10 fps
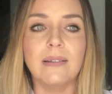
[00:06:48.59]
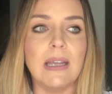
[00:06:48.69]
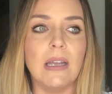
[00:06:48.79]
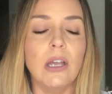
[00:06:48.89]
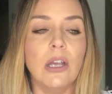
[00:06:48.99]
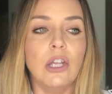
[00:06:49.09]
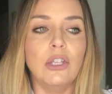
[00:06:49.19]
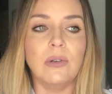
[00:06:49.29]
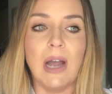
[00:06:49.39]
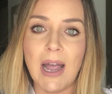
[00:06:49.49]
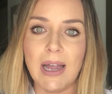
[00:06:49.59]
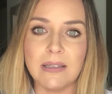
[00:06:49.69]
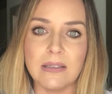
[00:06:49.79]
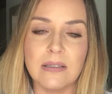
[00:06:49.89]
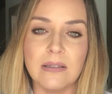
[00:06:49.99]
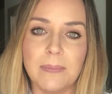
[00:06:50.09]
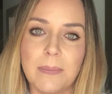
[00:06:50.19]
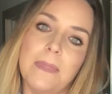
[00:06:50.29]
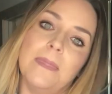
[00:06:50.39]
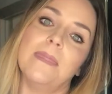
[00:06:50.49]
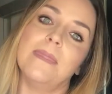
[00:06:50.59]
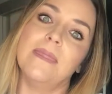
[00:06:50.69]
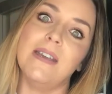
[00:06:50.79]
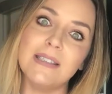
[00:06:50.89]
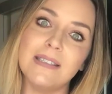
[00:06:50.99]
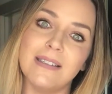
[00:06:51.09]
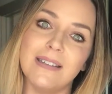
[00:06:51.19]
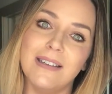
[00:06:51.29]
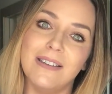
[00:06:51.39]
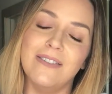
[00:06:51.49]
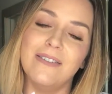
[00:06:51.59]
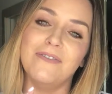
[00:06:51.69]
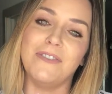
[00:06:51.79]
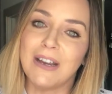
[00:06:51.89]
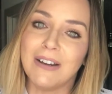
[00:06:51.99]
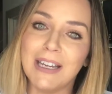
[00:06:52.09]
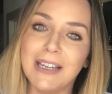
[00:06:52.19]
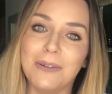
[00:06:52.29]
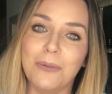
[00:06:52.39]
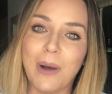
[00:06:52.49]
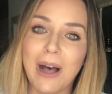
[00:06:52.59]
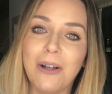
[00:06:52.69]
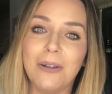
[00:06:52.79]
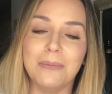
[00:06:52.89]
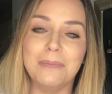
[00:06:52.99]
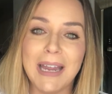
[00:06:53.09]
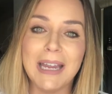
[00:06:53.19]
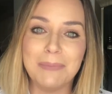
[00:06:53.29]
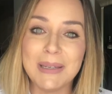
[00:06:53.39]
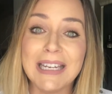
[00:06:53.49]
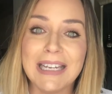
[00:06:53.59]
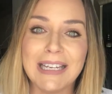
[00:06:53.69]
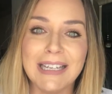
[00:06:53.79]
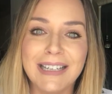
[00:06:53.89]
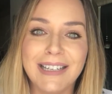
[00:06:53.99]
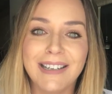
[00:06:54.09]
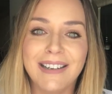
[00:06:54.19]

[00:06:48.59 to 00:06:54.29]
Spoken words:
Like, you guys, this very well may be